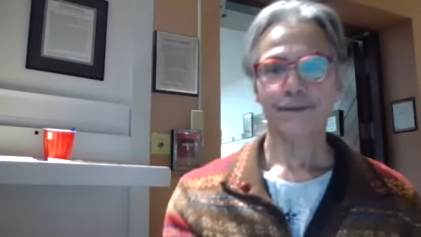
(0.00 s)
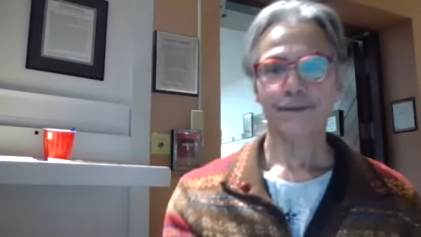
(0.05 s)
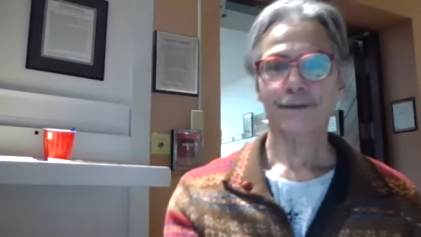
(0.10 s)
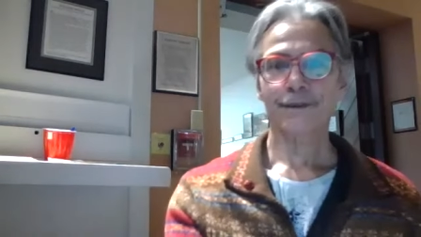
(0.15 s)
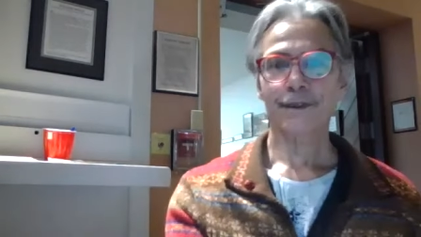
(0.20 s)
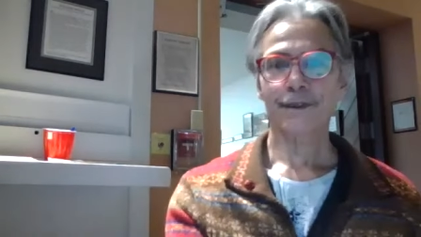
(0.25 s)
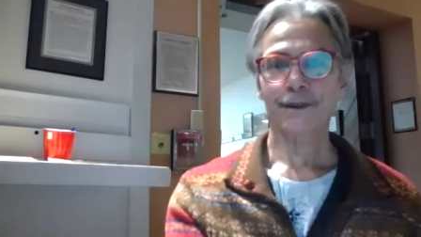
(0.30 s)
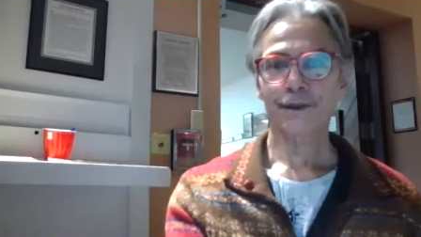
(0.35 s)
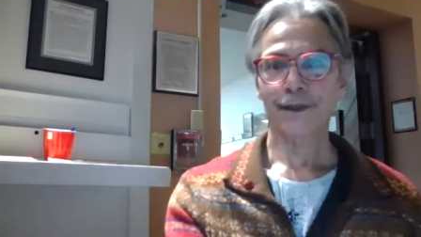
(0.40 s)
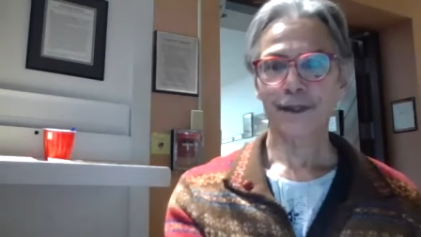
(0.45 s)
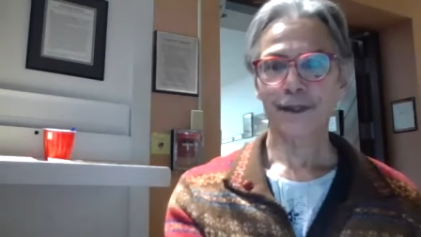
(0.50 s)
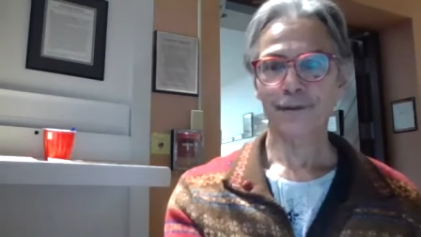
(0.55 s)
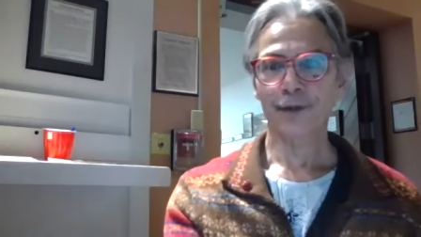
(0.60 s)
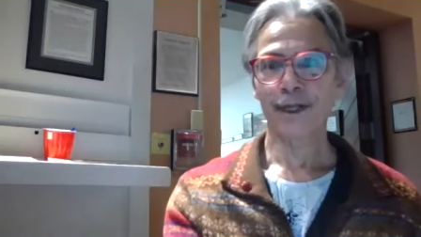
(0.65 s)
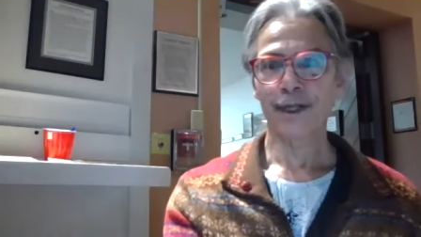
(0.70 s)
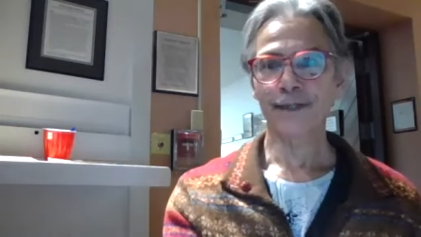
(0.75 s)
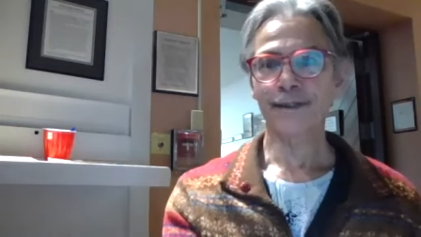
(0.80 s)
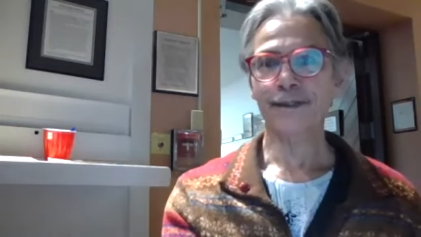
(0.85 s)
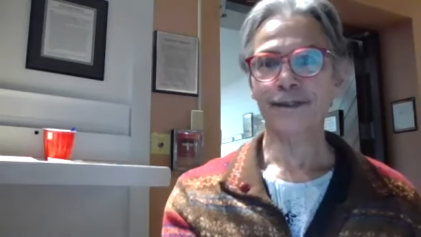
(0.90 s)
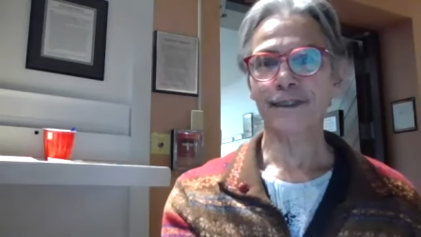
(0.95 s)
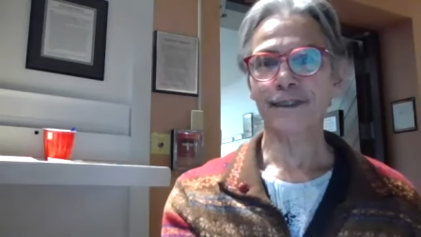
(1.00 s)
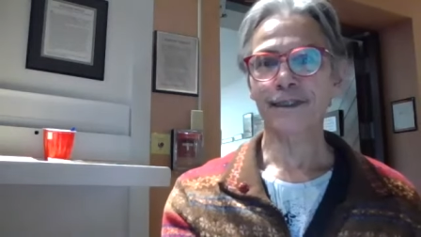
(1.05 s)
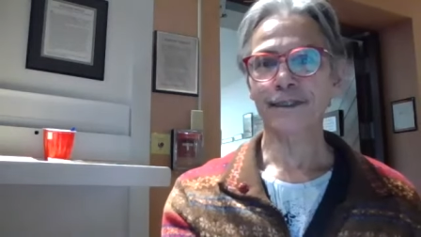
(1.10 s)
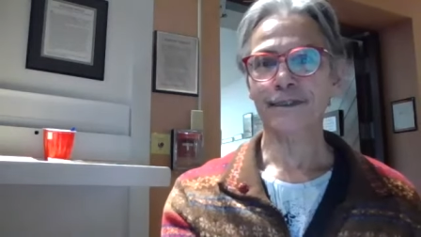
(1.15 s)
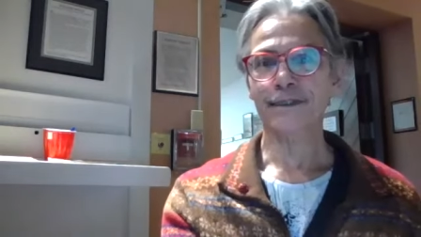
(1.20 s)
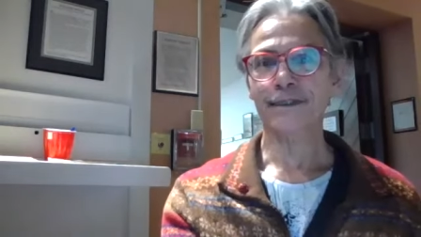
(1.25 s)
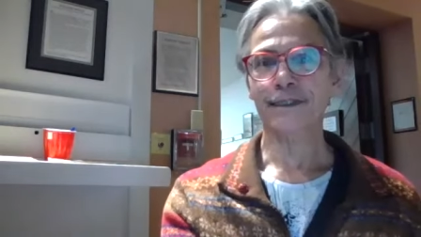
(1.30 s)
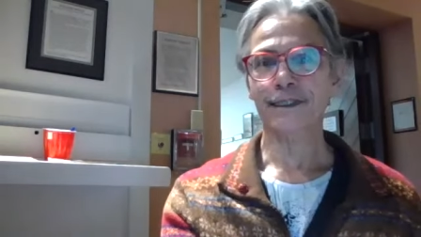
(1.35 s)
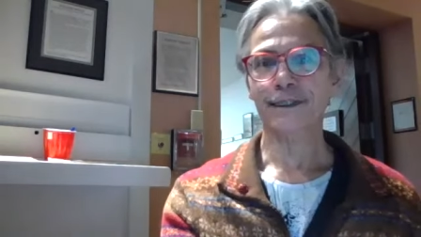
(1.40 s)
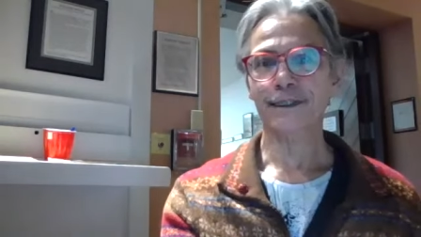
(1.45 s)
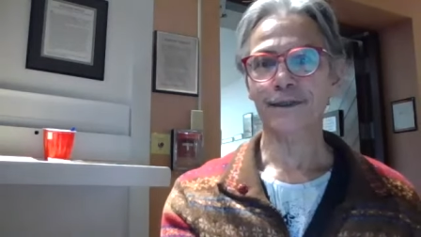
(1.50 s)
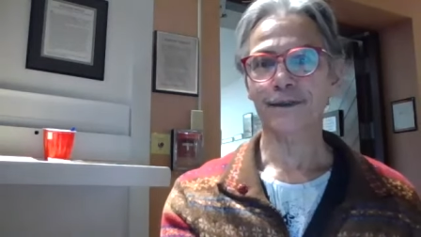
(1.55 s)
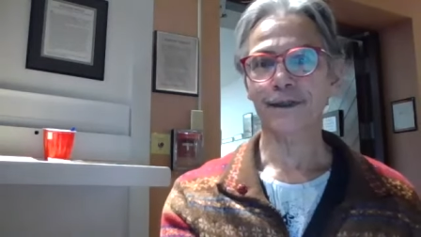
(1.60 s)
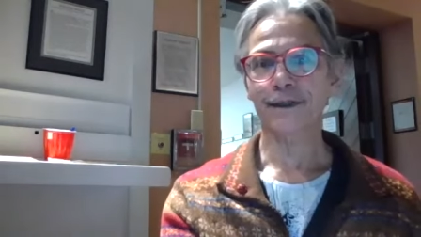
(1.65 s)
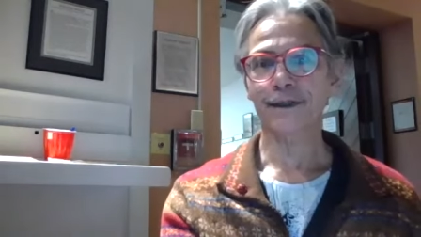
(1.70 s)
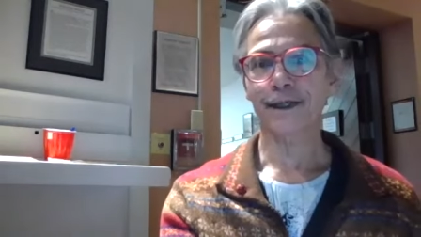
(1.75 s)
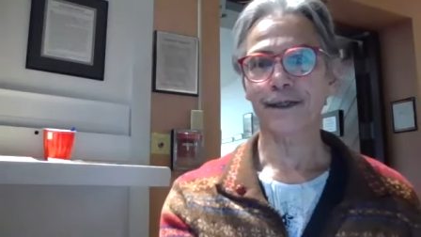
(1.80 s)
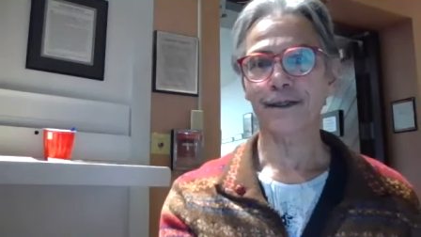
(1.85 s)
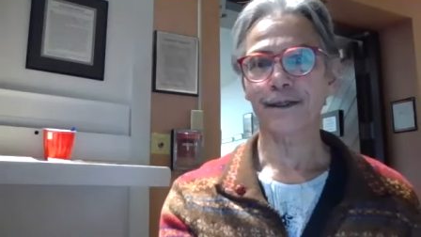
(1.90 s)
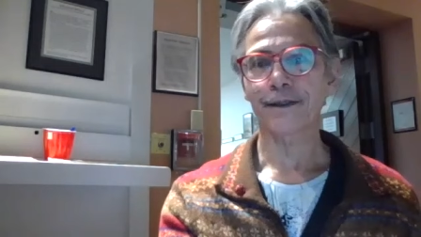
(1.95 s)
So I wanted this to,
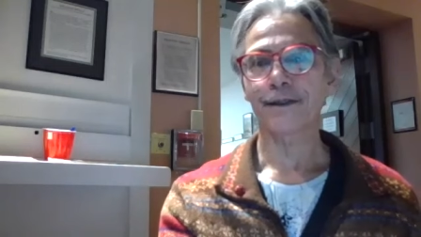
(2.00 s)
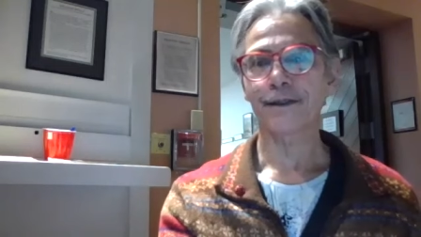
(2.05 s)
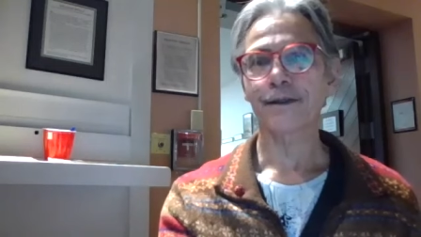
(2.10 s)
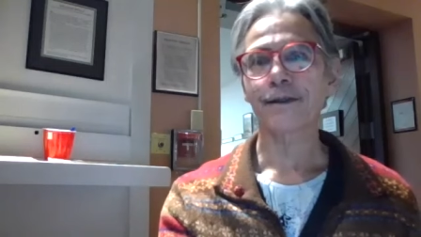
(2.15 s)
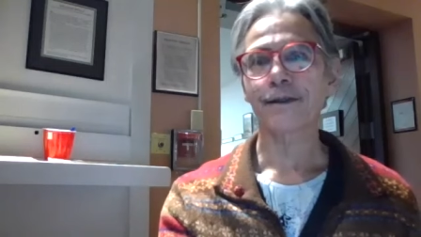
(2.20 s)
uh,